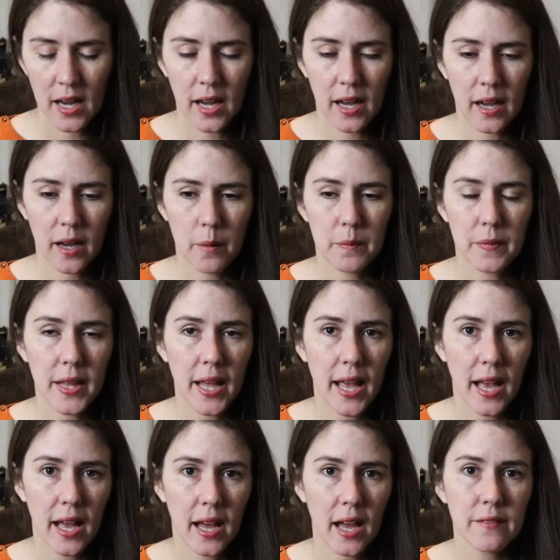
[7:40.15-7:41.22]

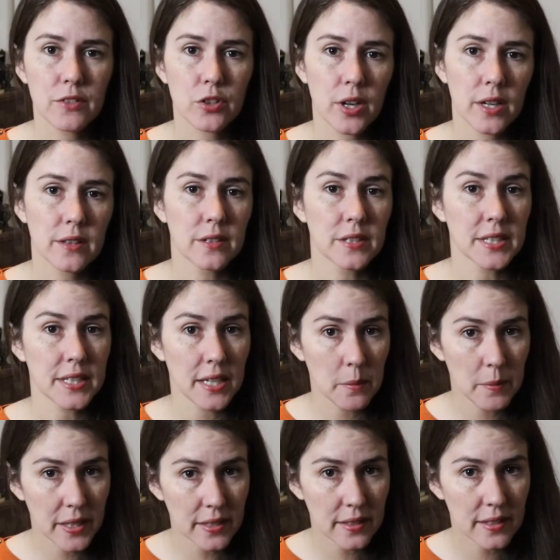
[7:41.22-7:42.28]
I've tried their
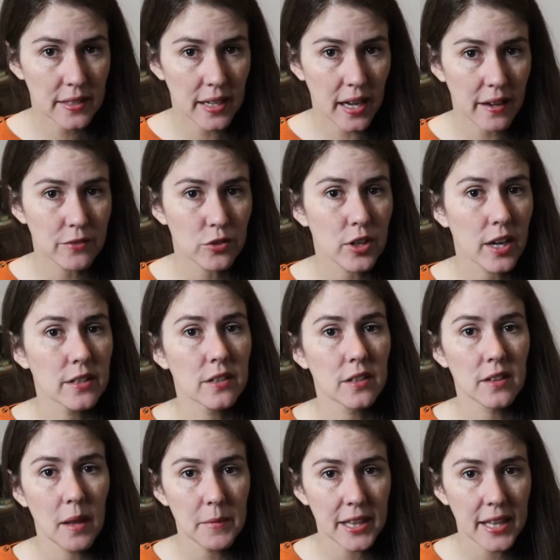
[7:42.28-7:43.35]
cinnamon, I've tried their
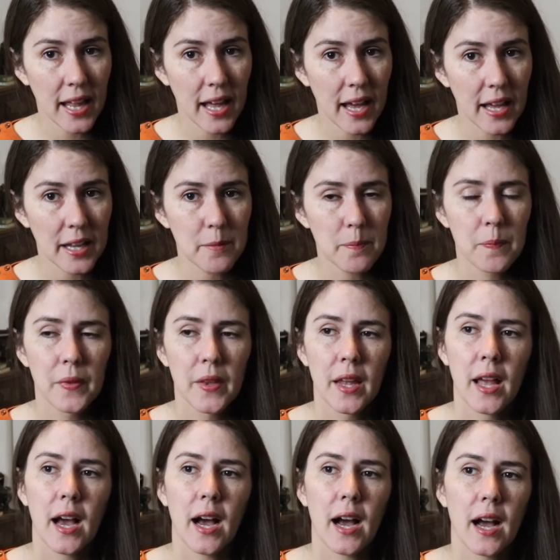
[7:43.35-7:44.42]
lemon lime,
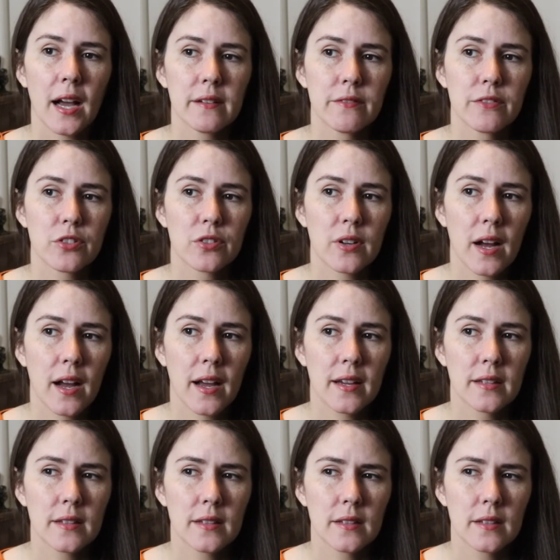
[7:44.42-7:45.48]
I've
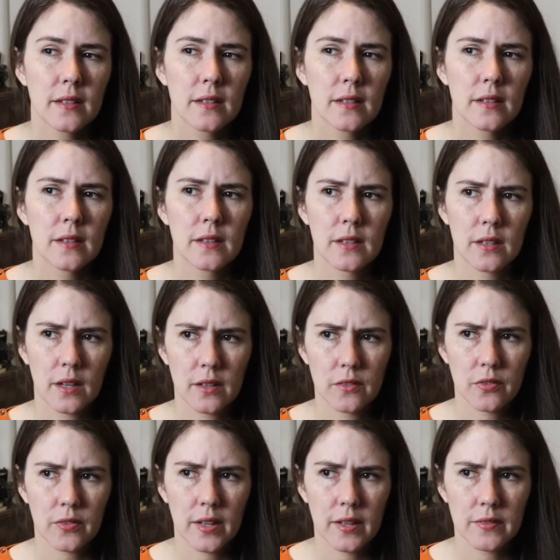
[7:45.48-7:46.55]
tried their
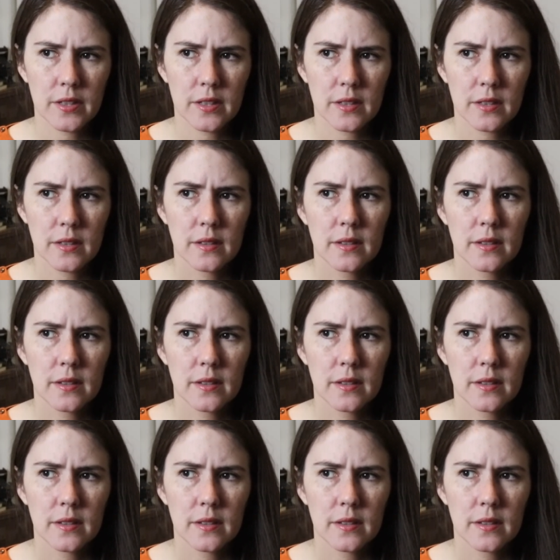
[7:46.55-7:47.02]
unflavored.